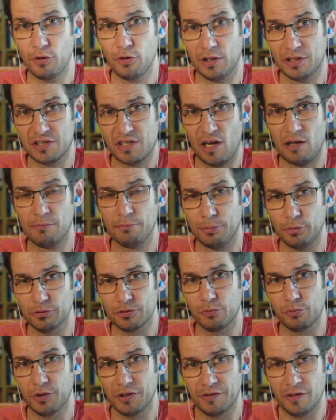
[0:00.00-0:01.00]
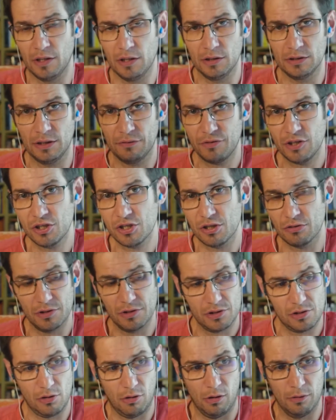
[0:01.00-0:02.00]
examples with DaVinci
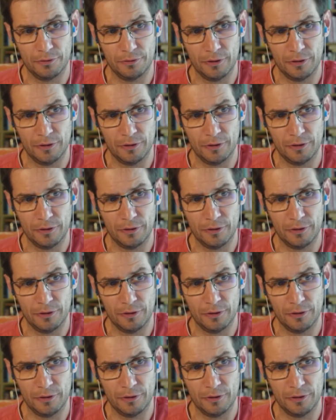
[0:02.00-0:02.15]
Resolve,